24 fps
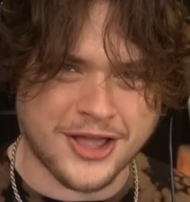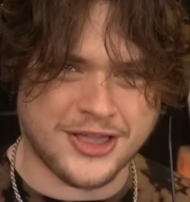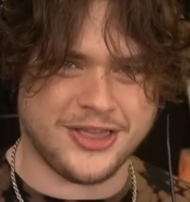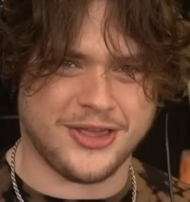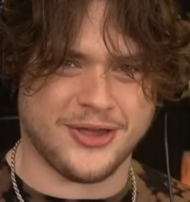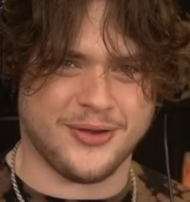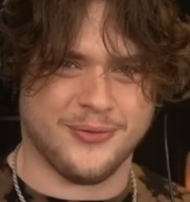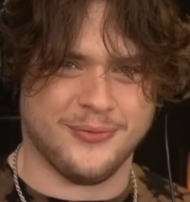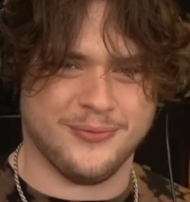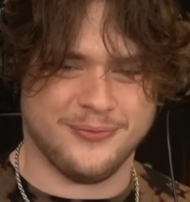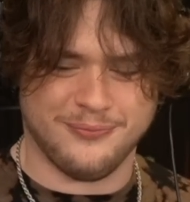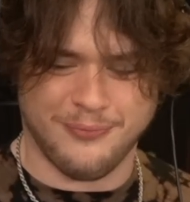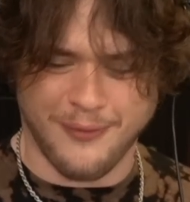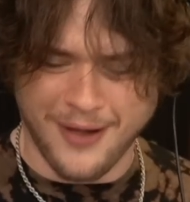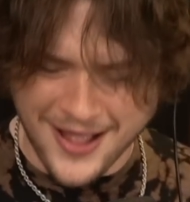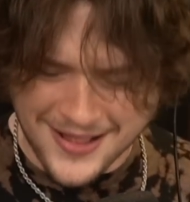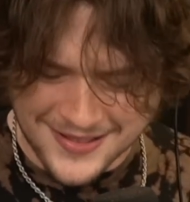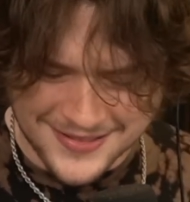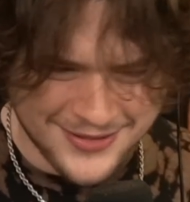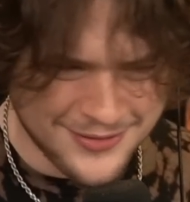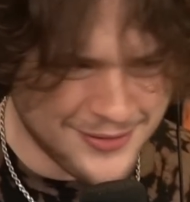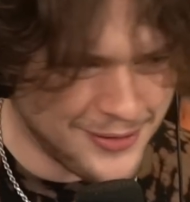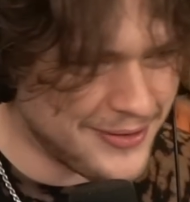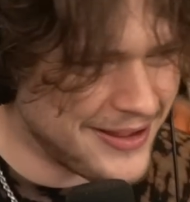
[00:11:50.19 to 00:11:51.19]
you what
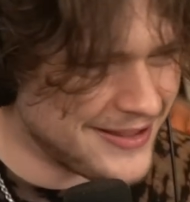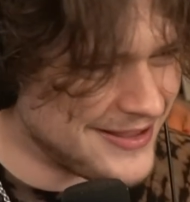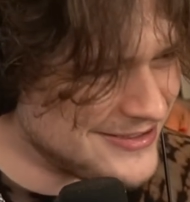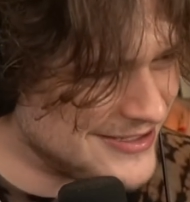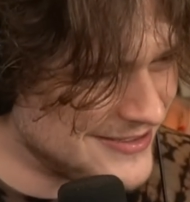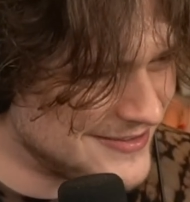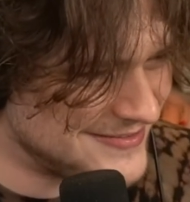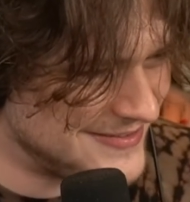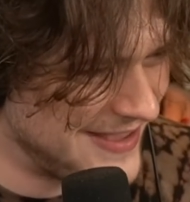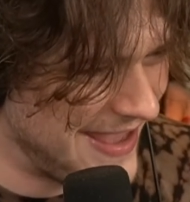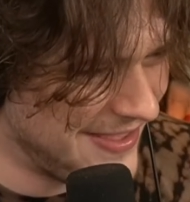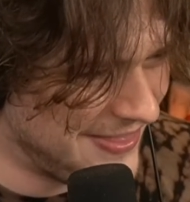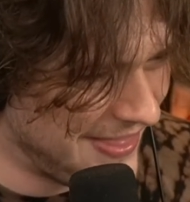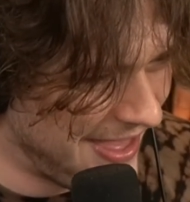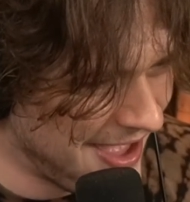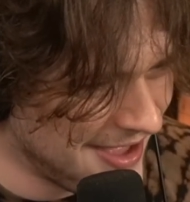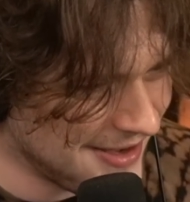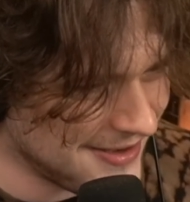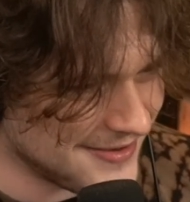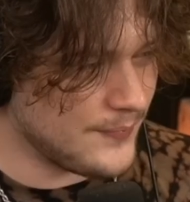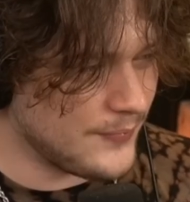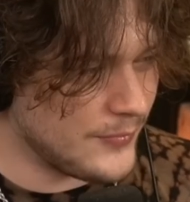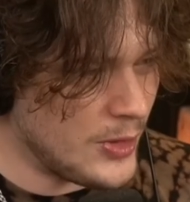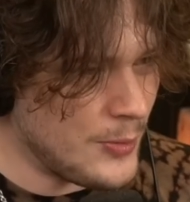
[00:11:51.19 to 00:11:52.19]
you don't get to just say that
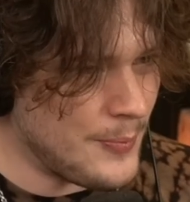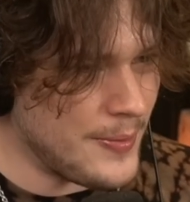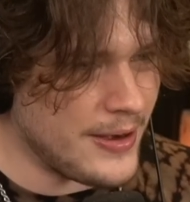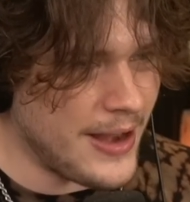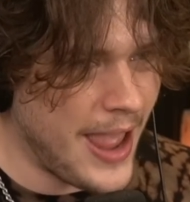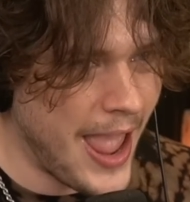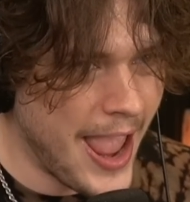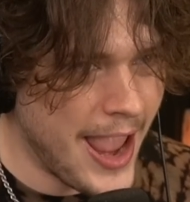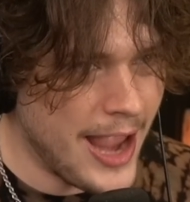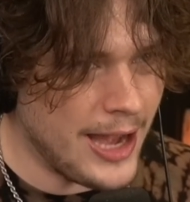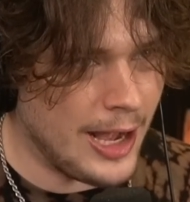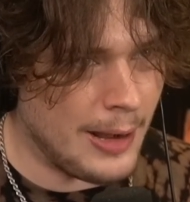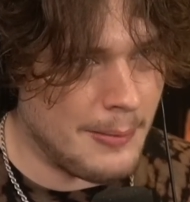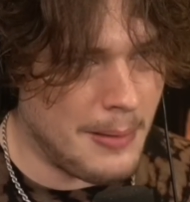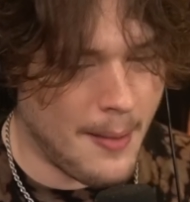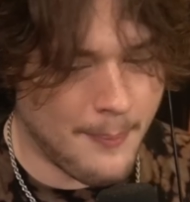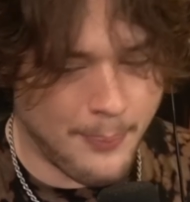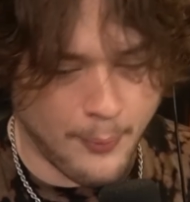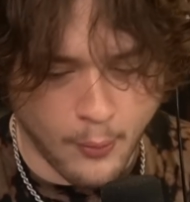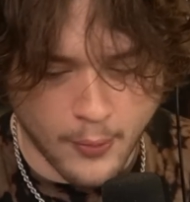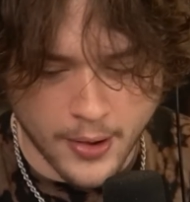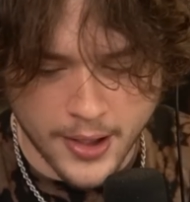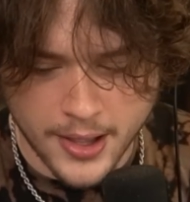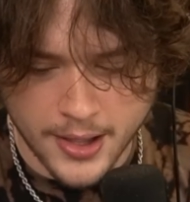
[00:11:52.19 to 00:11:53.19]
you've been hating on my
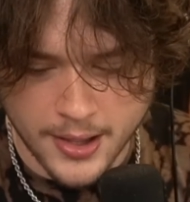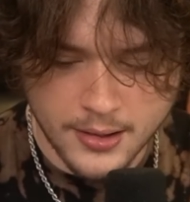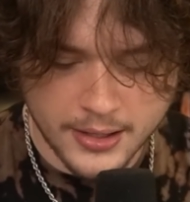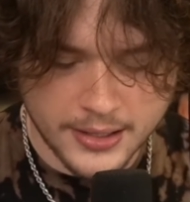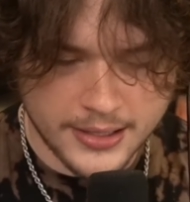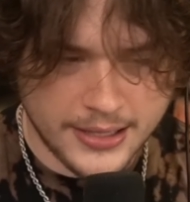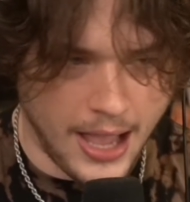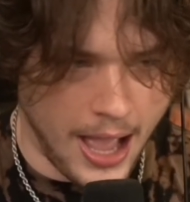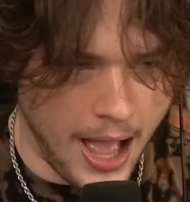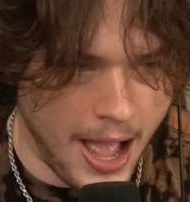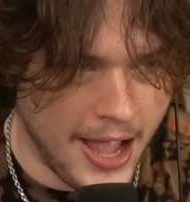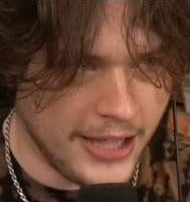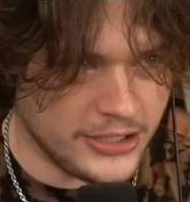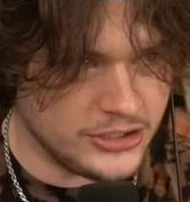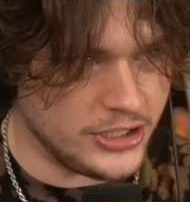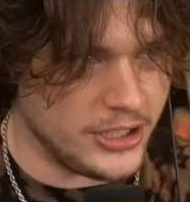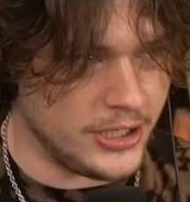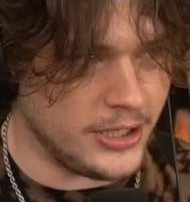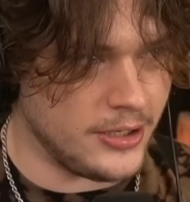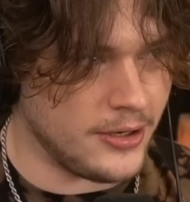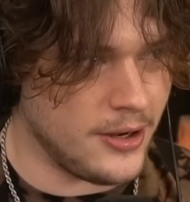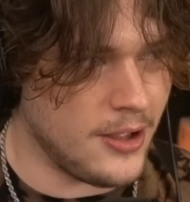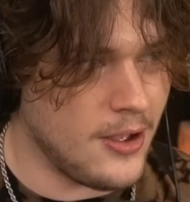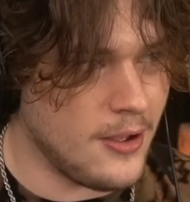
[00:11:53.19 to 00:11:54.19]
boy
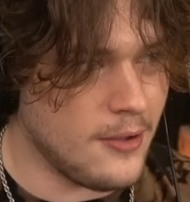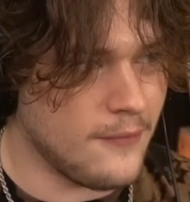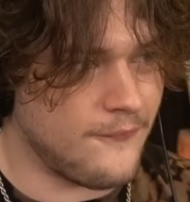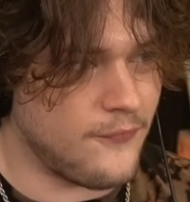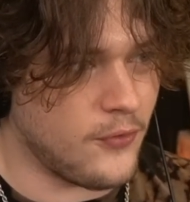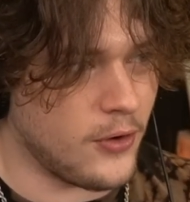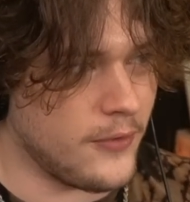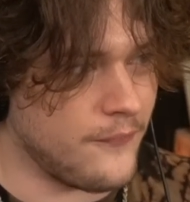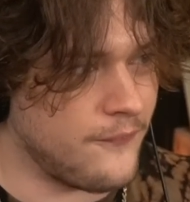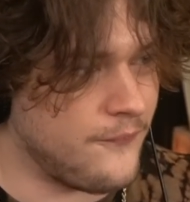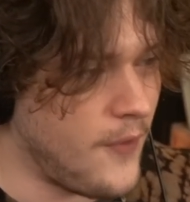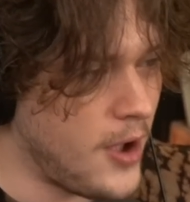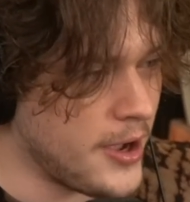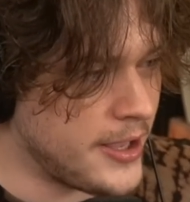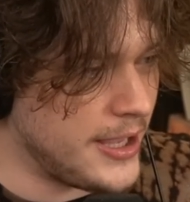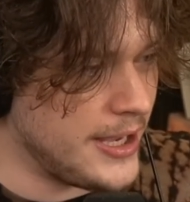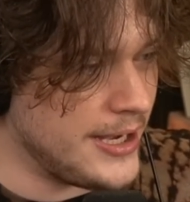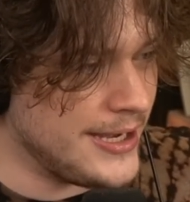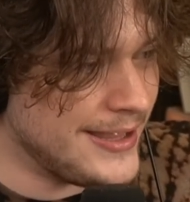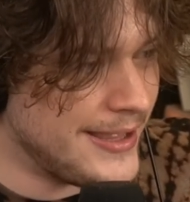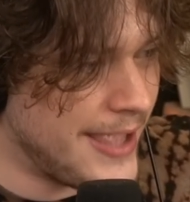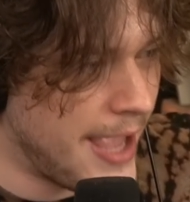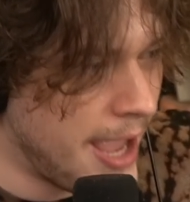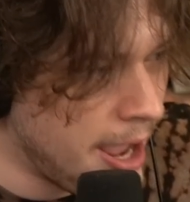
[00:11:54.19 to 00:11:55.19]
kaijin for
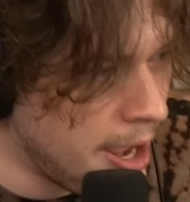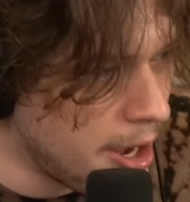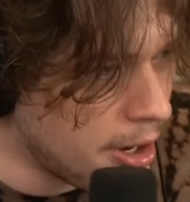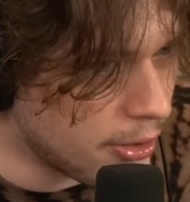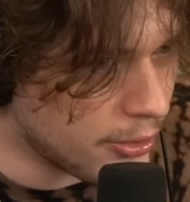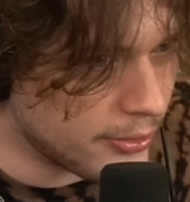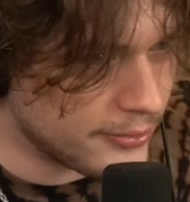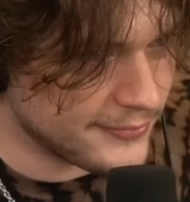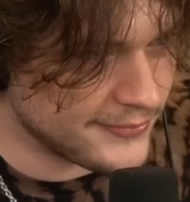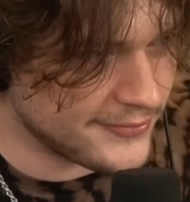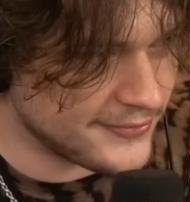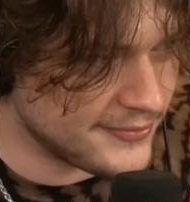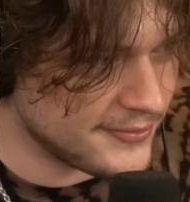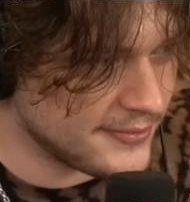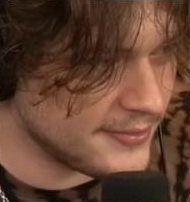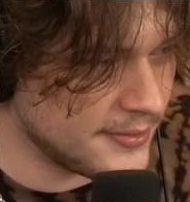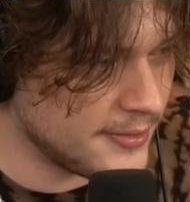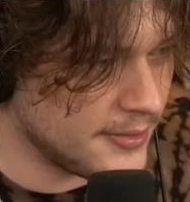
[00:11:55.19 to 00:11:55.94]
fucking years